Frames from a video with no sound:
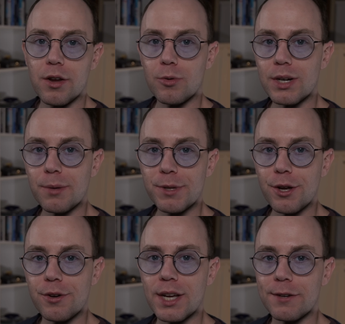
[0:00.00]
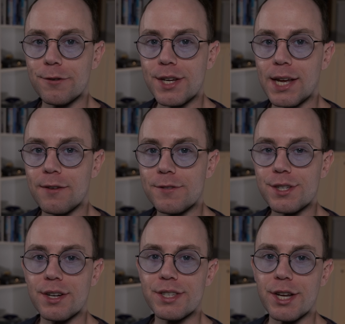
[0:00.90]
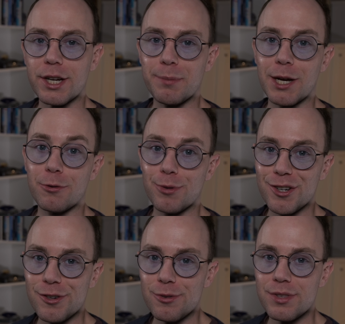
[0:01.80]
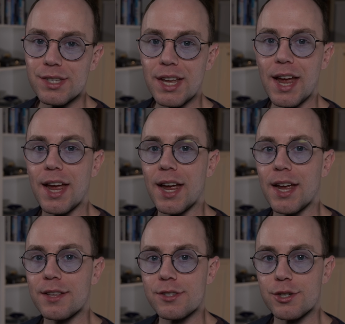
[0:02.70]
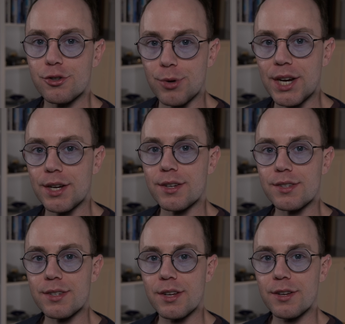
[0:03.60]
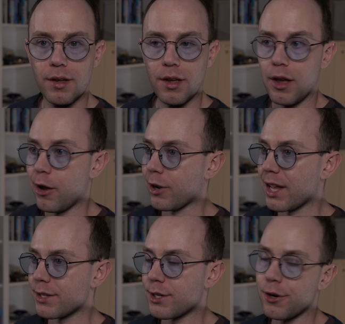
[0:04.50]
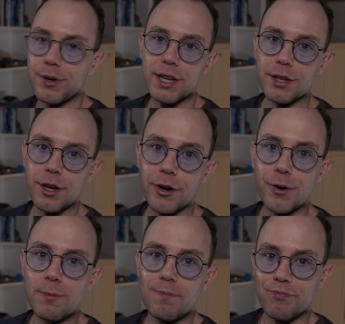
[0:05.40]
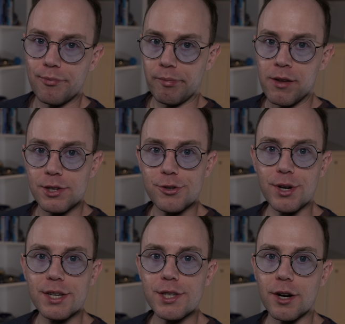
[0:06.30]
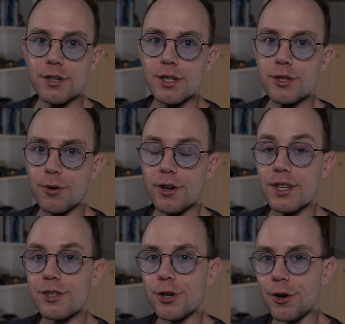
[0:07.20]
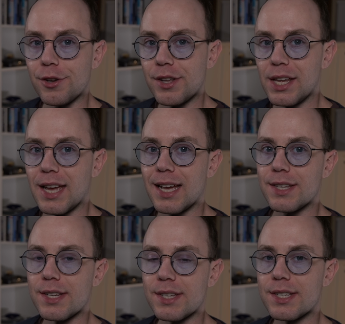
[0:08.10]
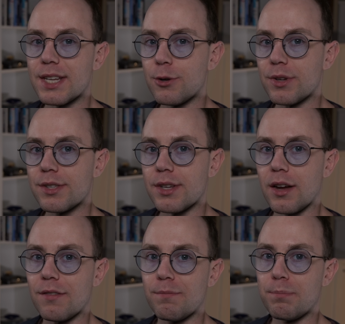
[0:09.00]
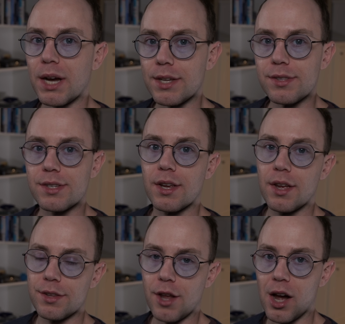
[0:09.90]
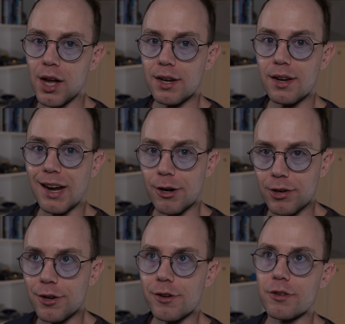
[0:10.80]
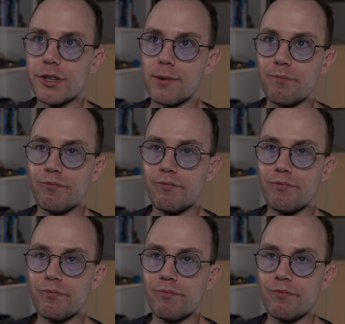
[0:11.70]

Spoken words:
Welcome to Golang for Devs. Let's talk about runes and strings. Okay, so in Go, strings are stored internally as a sequence of bytes, not characters.